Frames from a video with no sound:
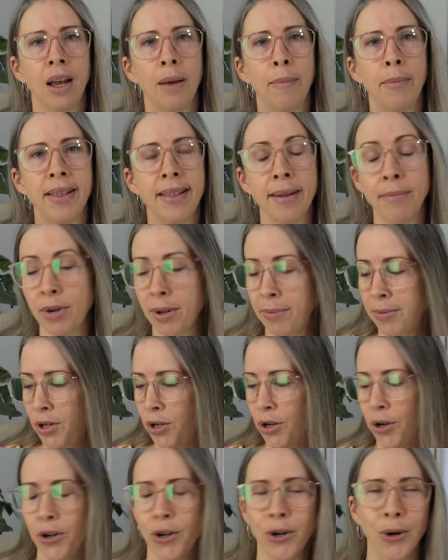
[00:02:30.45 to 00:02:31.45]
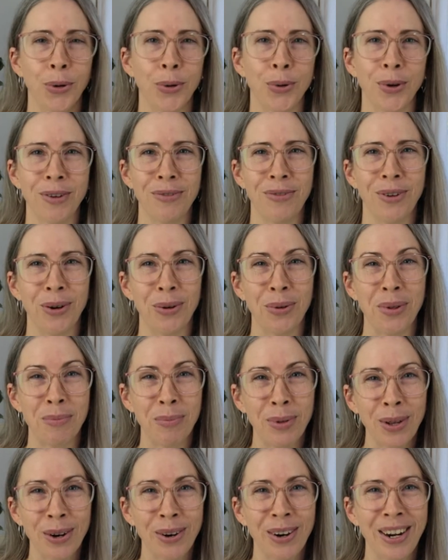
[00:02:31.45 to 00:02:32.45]
But sometimes you don't know a photo is
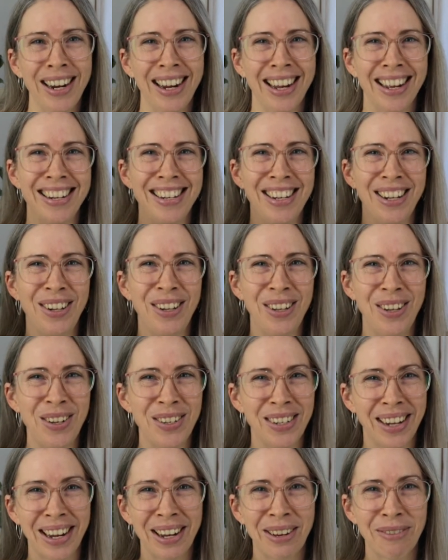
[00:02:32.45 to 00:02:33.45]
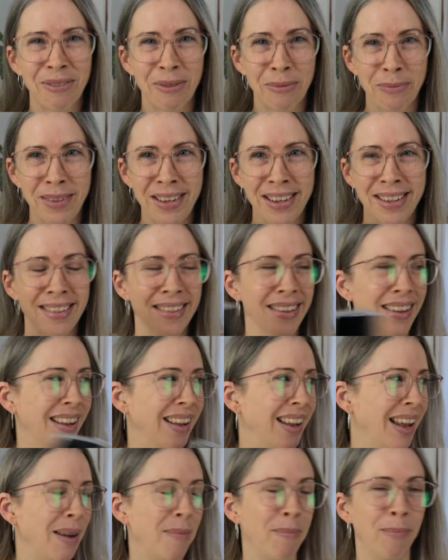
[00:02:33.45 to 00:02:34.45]
blurry until you take it from this
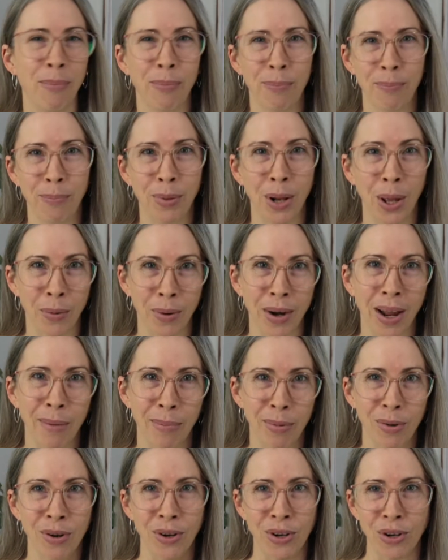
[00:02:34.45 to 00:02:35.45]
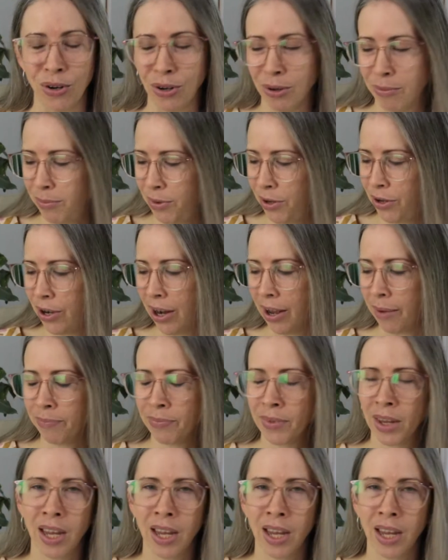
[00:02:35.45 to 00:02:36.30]
and blow it up on your computer.